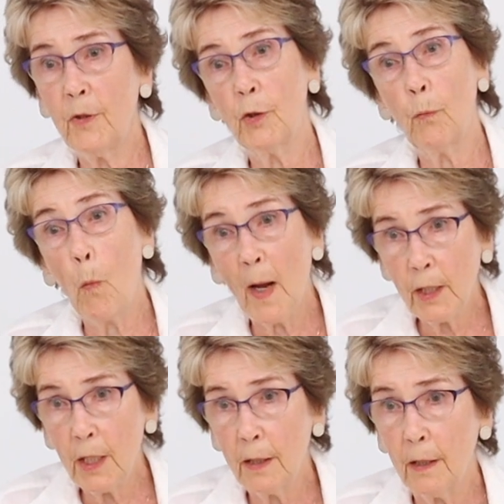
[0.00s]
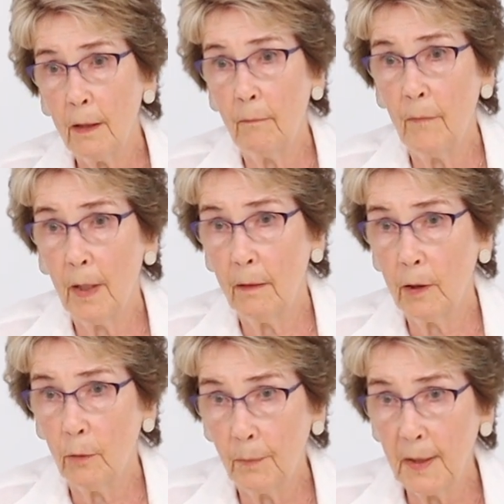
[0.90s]
There's 1 year
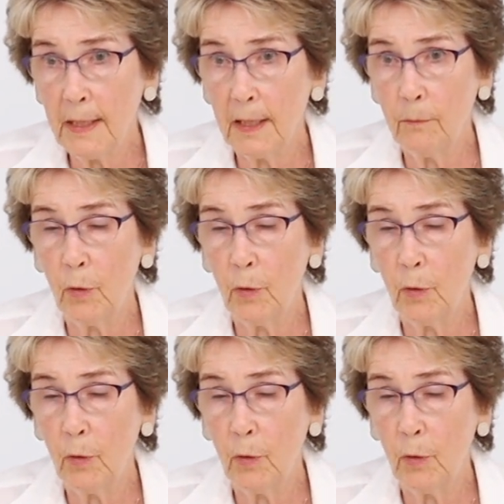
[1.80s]
completed.